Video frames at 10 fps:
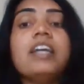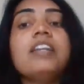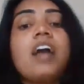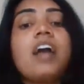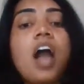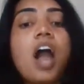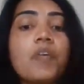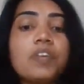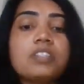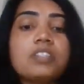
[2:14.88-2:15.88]
In
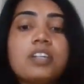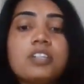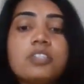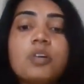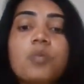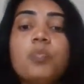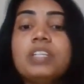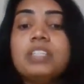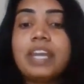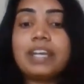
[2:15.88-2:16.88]
our research,
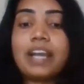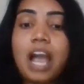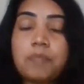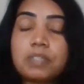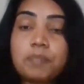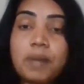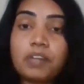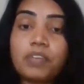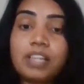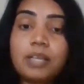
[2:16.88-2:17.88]
we take
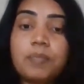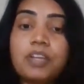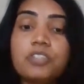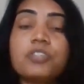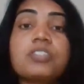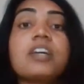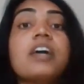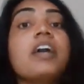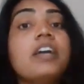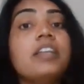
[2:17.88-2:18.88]
hyperspectral images
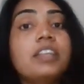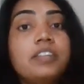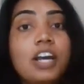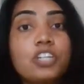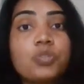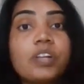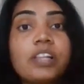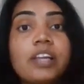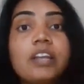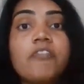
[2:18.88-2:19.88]
in the
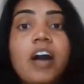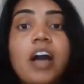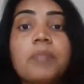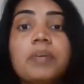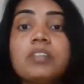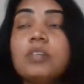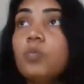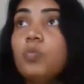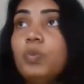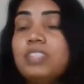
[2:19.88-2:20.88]
natural environment
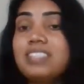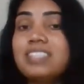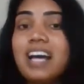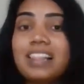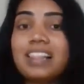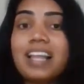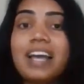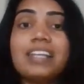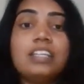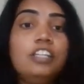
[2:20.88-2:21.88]
with
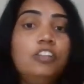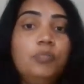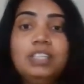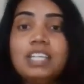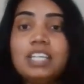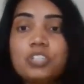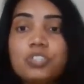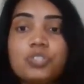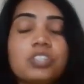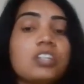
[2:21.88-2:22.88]
sunlight,
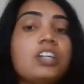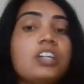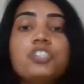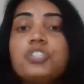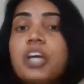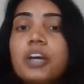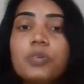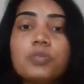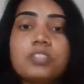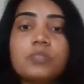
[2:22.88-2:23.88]
illumination,
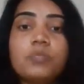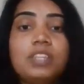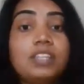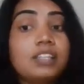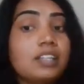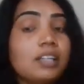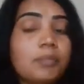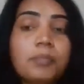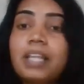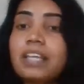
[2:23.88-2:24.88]
shadows with
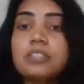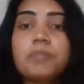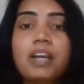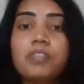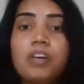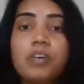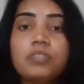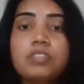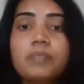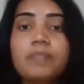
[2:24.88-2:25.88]
complex
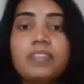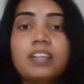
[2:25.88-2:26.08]
backgrounds.